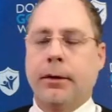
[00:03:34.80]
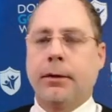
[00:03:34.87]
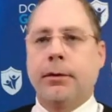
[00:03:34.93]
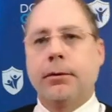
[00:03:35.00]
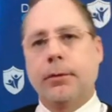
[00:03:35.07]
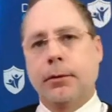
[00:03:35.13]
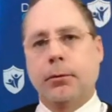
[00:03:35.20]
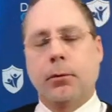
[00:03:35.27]

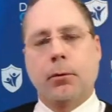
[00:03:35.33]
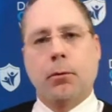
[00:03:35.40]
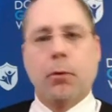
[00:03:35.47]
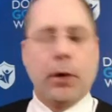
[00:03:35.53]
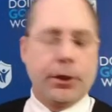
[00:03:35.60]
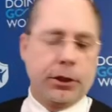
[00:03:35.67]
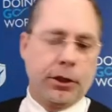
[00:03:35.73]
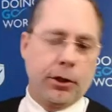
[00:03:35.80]

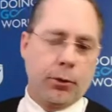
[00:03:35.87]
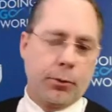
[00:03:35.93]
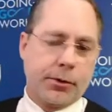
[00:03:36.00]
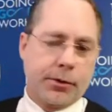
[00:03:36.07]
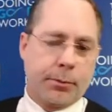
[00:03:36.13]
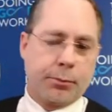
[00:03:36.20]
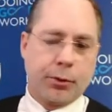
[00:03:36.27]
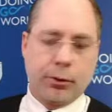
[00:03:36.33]
what year was
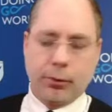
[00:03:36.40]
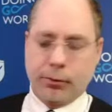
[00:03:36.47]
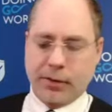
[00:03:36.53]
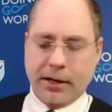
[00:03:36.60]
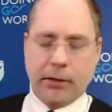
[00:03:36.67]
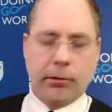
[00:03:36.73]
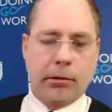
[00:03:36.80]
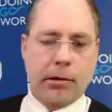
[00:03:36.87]
it produced,
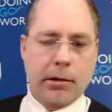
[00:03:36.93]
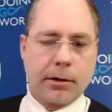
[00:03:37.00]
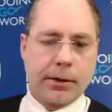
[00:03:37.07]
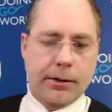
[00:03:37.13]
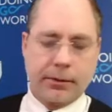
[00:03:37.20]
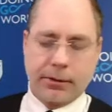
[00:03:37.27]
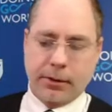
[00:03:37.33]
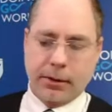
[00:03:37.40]
how long
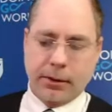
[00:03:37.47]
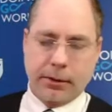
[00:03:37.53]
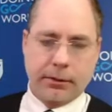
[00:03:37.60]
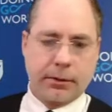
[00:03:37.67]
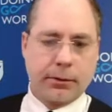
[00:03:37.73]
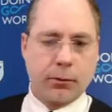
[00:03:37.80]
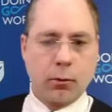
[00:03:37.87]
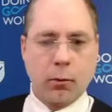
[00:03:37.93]
is it,
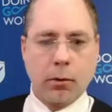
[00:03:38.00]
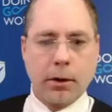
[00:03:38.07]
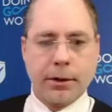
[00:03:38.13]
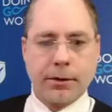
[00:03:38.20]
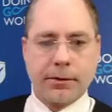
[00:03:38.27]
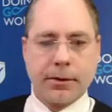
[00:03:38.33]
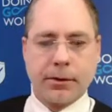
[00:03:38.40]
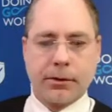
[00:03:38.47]
what
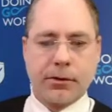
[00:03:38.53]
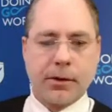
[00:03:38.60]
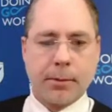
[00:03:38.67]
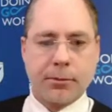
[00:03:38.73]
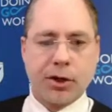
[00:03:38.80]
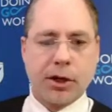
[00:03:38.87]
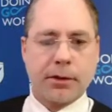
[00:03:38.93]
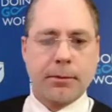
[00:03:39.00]
is the
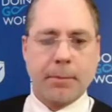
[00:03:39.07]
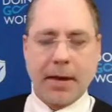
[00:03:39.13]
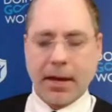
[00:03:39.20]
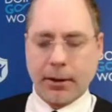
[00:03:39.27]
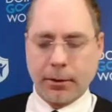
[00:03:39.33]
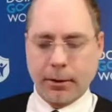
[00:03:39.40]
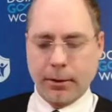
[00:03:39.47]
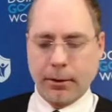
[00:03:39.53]
subject
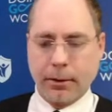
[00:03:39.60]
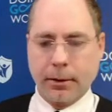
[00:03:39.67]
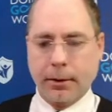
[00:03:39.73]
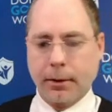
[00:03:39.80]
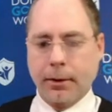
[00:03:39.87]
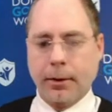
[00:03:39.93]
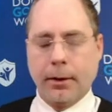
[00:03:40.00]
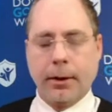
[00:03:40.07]
matter,
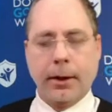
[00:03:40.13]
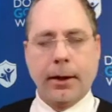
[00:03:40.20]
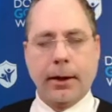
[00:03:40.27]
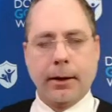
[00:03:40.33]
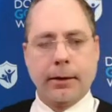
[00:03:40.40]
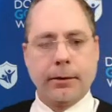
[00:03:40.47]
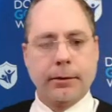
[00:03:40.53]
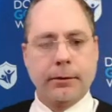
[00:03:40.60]

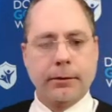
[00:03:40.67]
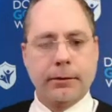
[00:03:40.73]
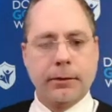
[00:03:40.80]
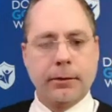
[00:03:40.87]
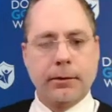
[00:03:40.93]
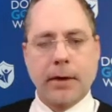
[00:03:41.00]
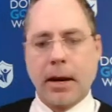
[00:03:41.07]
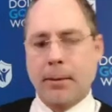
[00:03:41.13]
and
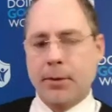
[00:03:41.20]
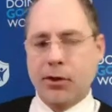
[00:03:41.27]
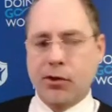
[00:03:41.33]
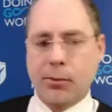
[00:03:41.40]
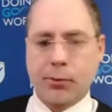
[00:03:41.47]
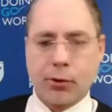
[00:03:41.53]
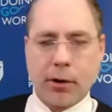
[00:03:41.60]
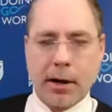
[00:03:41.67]
how many
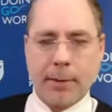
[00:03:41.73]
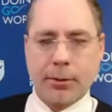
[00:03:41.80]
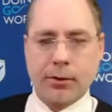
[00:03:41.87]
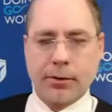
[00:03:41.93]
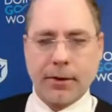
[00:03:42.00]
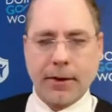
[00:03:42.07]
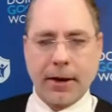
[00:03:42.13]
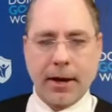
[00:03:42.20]
subscribers
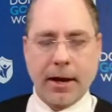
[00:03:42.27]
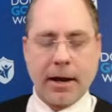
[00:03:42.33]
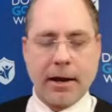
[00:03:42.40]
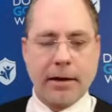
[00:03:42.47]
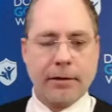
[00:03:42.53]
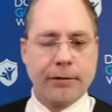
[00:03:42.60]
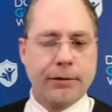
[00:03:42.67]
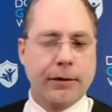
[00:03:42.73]
do they
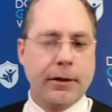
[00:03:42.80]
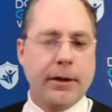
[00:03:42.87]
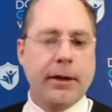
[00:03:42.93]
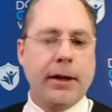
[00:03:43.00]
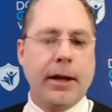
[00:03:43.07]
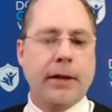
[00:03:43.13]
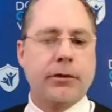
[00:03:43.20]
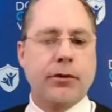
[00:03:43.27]
have,
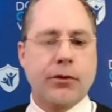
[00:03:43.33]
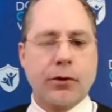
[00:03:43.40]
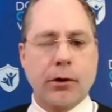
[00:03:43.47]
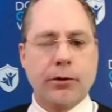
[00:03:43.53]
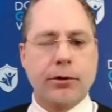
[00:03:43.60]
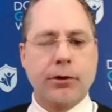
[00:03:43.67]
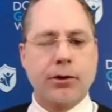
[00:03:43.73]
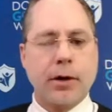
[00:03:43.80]
and start
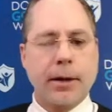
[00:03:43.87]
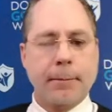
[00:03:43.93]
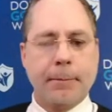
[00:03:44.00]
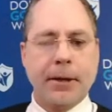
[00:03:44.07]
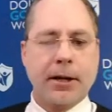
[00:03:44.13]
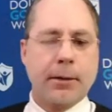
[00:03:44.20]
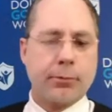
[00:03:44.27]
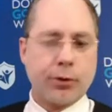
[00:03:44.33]
to try and
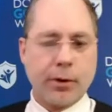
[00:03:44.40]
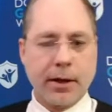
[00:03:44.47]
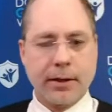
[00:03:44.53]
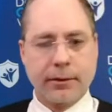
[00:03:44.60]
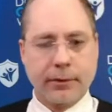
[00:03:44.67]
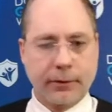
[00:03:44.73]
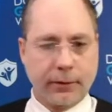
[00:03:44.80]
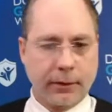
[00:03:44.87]
pick up
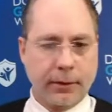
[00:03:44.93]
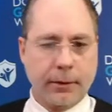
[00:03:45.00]
trends.